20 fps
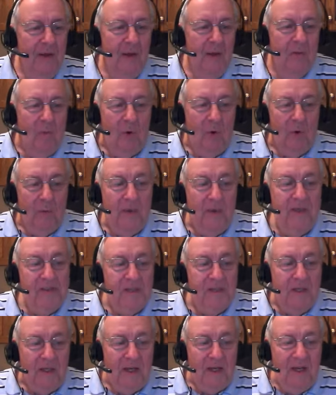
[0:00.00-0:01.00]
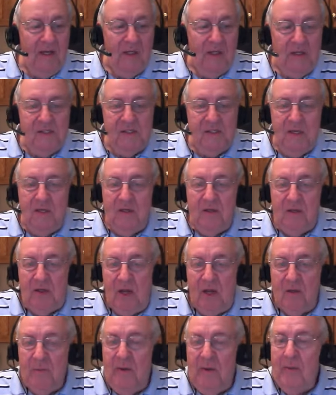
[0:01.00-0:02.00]
More recently, listening to
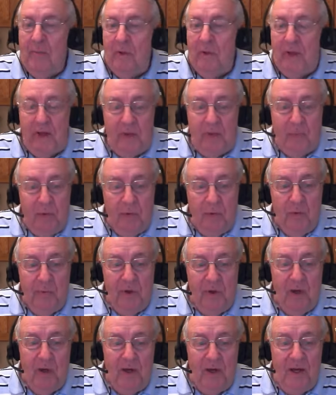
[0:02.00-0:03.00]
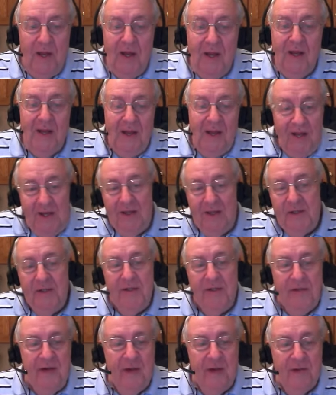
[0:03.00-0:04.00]
young people at a pool party and in
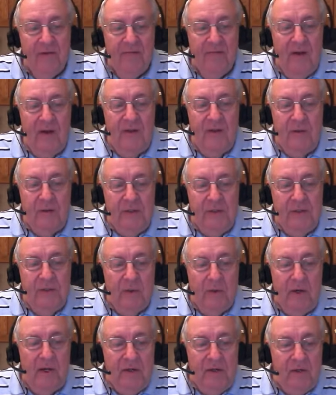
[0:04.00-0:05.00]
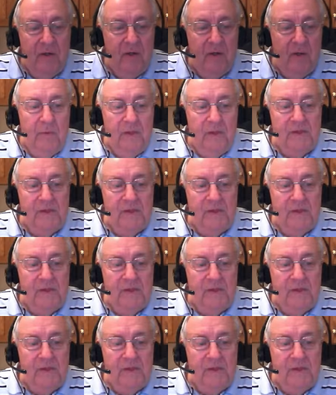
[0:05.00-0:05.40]
another venue enjoying dinner with